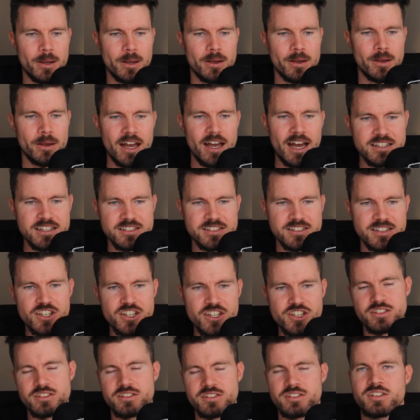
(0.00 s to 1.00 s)

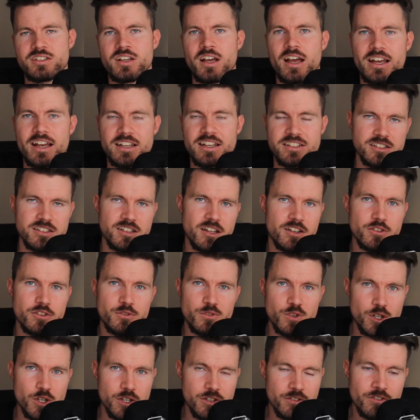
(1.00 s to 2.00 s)
Attestation is another
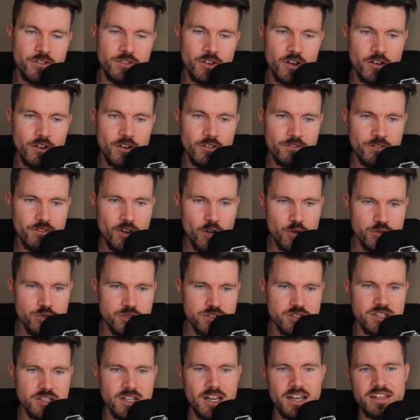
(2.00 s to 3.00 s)
word for
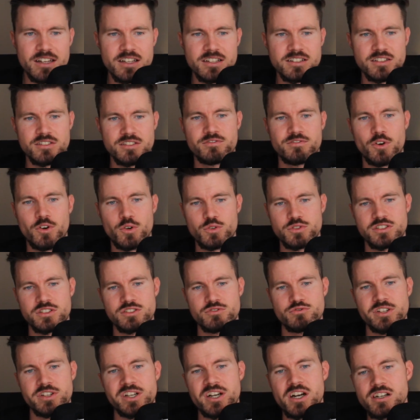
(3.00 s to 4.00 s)
votes, and this is votes
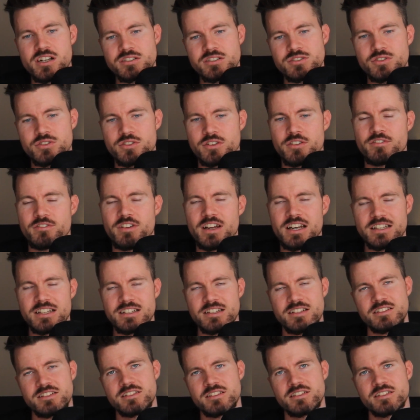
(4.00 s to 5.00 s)
in regards to the
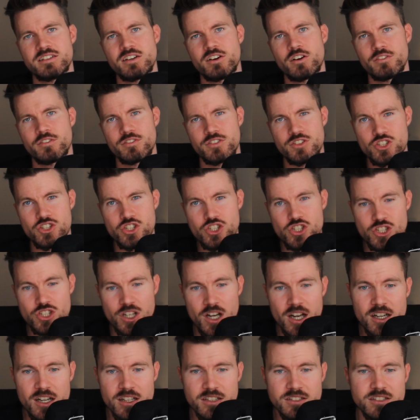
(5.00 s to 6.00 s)
validity of a
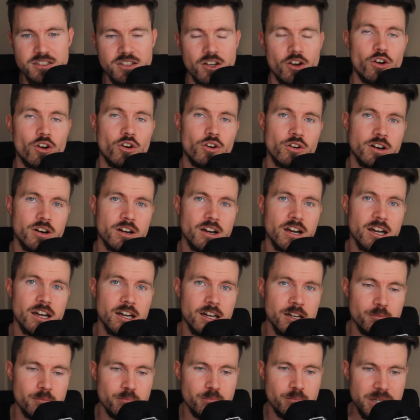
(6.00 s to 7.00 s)
shard or
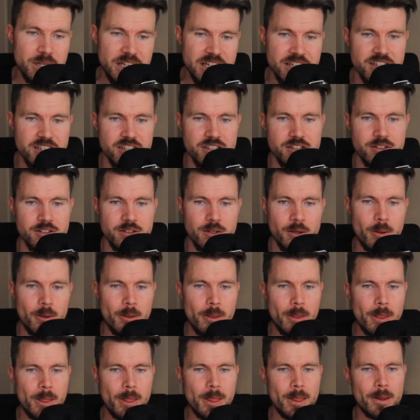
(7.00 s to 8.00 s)
a beacon.
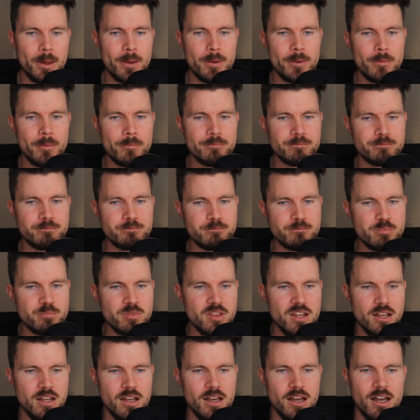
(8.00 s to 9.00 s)

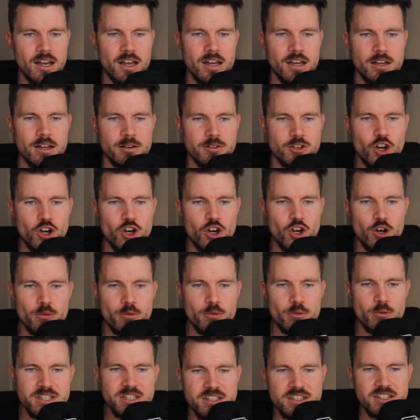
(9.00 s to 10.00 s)

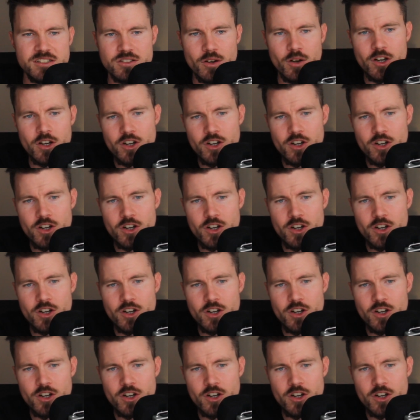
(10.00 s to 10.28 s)
Committees. A